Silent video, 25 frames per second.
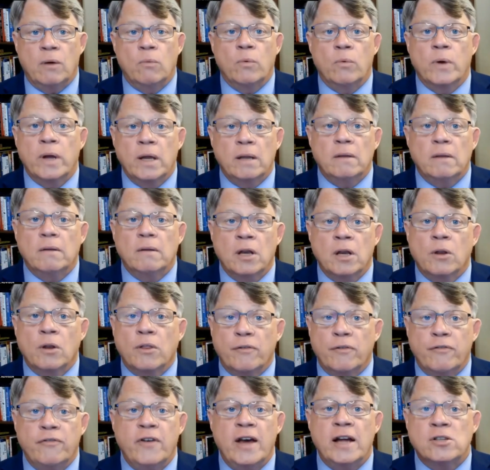the
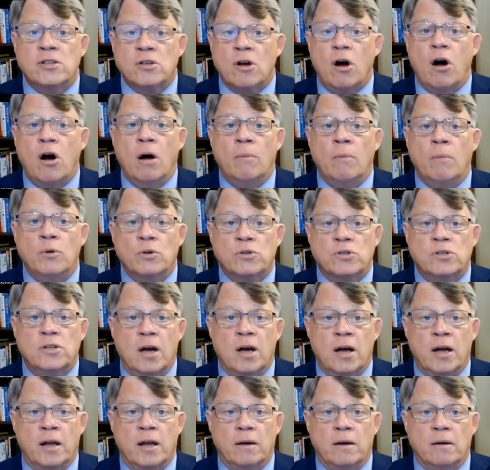Fed's almost
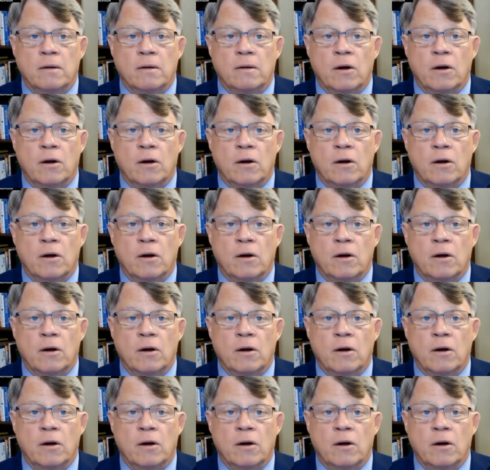done.